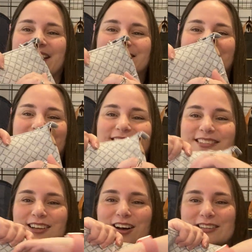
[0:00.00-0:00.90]
It's got
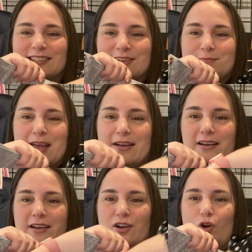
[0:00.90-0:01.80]
this awesome
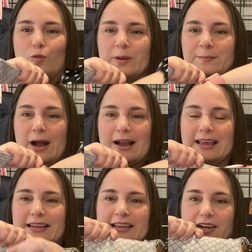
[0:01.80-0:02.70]
open
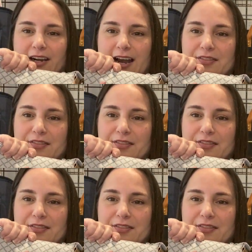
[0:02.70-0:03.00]
pocket here,